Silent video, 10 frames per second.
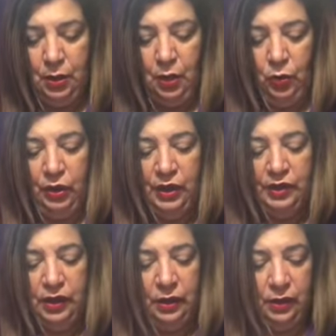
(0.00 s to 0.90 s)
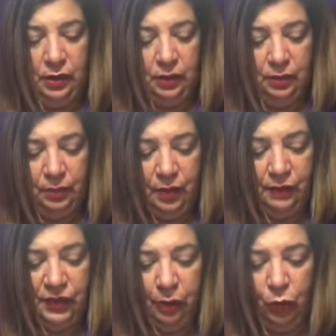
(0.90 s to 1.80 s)
a releasing
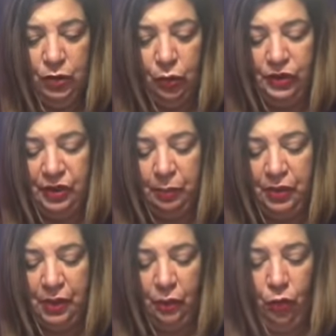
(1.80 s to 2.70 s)
of someone or something,